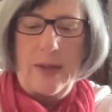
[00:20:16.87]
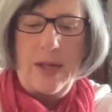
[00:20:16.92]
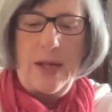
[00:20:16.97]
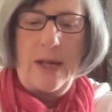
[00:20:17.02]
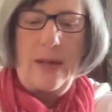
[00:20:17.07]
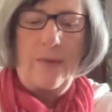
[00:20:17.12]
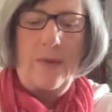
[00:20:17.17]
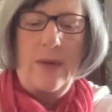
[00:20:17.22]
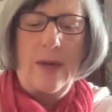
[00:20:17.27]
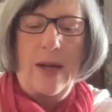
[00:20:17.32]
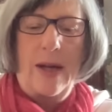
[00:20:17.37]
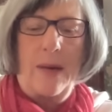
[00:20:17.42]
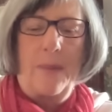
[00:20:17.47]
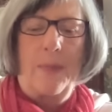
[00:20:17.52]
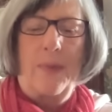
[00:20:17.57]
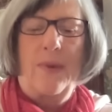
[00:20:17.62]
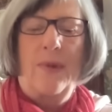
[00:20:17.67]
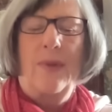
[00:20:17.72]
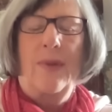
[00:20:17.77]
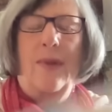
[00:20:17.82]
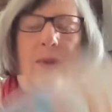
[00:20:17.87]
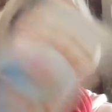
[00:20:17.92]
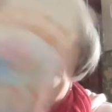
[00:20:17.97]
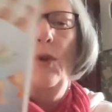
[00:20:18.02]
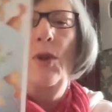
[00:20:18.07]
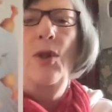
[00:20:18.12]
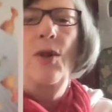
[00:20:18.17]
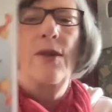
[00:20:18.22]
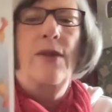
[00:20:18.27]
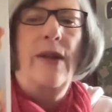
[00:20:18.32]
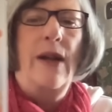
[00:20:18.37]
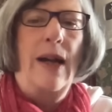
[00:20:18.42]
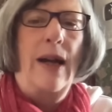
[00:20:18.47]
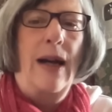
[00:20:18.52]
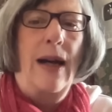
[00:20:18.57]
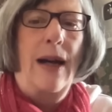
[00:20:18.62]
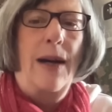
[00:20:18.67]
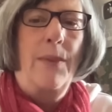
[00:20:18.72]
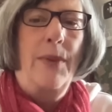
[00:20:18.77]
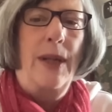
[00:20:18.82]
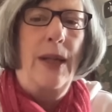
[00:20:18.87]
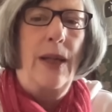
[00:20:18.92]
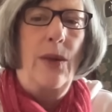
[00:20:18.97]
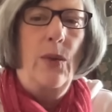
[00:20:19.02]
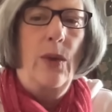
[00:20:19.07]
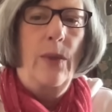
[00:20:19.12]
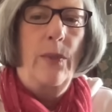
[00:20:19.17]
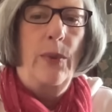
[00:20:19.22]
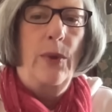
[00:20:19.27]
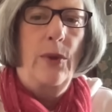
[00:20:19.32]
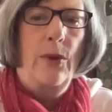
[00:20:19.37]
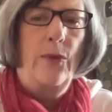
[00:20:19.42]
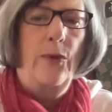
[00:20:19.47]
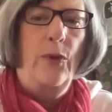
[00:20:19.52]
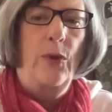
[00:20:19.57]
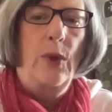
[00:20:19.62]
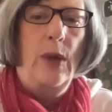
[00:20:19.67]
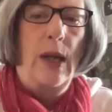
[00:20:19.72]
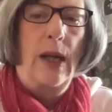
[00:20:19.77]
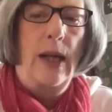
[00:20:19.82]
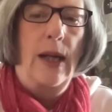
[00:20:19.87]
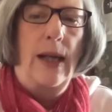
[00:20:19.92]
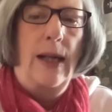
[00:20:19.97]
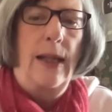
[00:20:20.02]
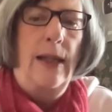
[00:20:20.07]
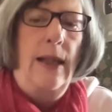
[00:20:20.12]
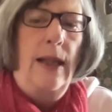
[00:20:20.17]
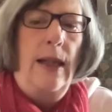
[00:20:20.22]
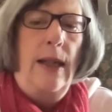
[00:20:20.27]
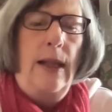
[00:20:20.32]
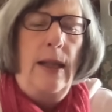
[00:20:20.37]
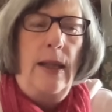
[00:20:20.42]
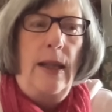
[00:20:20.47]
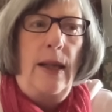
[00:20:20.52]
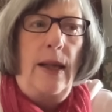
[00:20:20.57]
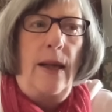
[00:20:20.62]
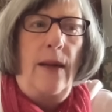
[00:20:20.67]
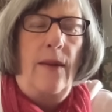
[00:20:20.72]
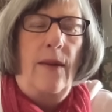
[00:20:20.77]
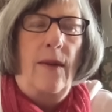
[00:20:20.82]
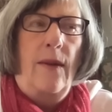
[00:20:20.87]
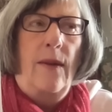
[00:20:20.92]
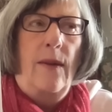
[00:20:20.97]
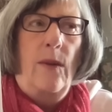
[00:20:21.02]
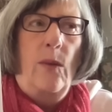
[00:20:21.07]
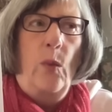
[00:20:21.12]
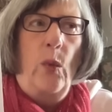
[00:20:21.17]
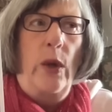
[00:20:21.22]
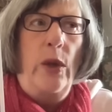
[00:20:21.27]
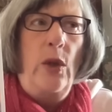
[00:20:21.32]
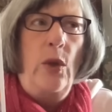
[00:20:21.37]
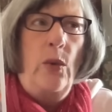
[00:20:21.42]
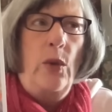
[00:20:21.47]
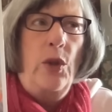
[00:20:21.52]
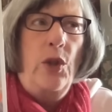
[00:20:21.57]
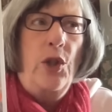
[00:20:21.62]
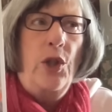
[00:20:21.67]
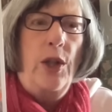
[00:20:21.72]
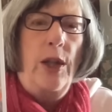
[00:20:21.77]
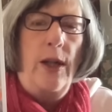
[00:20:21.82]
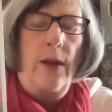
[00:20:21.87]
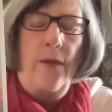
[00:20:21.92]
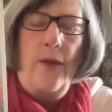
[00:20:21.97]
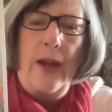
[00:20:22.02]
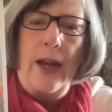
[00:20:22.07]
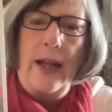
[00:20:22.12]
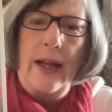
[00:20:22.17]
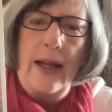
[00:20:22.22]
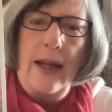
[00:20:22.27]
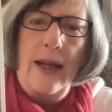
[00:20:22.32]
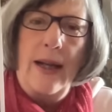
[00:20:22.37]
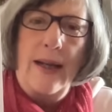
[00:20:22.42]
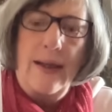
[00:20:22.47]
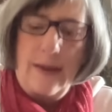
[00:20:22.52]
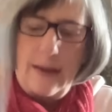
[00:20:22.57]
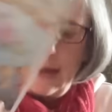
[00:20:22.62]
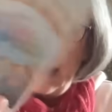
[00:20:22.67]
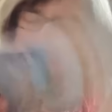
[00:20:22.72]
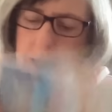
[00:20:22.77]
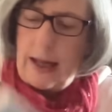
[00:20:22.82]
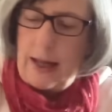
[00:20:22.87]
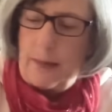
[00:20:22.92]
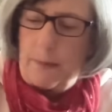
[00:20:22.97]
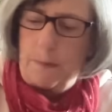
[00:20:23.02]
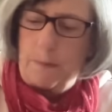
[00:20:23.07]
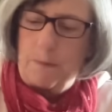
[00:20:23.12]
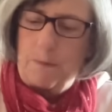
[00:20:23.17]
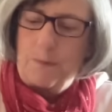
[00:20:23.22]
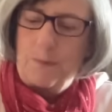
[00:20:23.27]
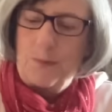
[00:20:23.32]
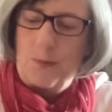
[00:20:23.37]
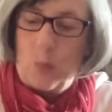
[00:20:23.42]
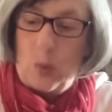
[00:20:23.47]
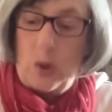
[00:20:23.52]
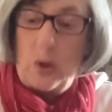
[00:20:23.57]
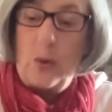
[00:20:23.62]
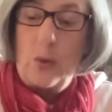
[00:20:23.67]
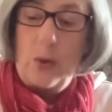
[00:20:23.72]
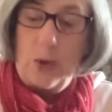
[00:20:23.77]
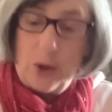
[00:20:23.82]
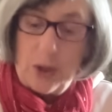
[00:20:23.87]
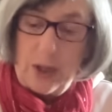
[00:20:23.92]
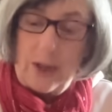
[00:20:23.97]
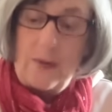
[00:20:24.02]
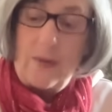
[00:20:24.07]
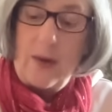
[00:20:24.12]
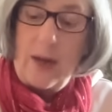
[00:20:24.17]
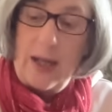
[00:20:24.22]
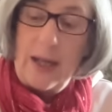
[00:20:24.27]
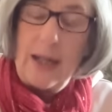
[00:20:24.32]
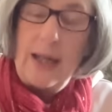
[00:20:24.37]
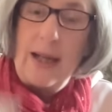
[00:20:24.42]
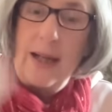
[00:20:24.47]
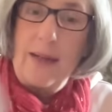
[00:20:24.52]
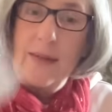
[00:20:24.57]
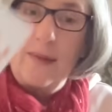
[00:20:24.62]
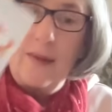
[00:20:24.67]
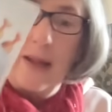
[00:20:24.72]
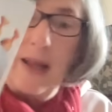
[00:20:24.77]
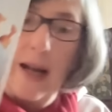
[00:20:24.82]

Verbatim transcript: Ten of Cups, which is harmony. What a beautiful card. It's when you achieve that last cup, when you achieve that last